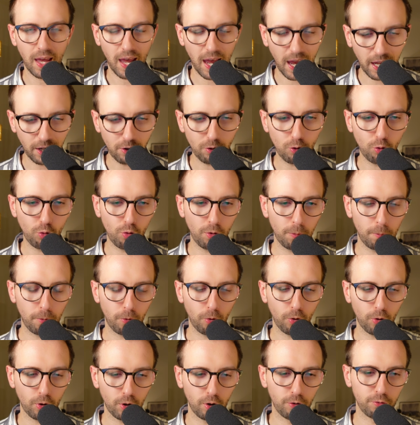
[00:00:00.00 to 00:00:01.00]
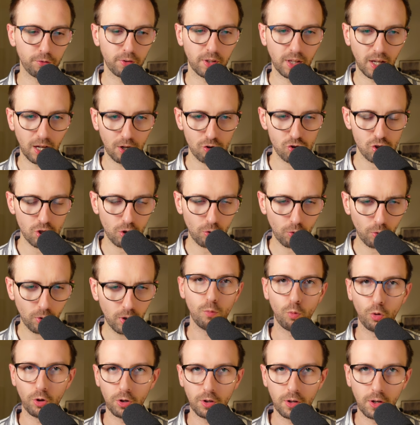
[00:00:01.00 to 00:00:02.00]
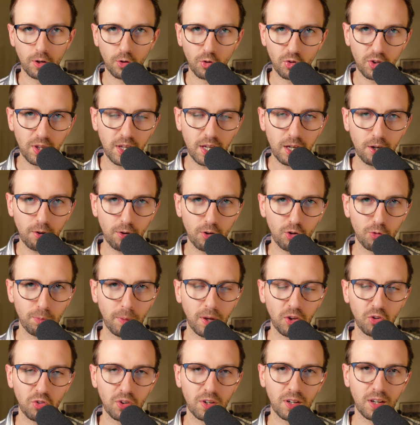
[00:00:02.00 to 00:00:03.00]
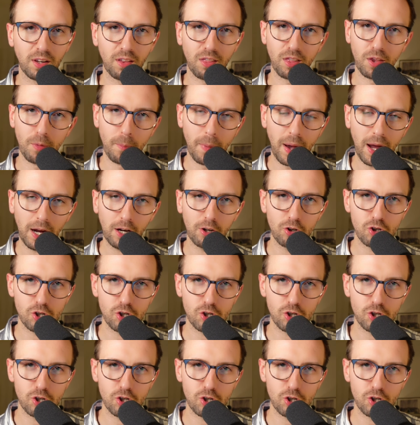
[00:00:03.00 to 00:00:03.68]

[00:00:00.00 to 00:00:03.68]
annual report of Diageo. What you can see here is basically the market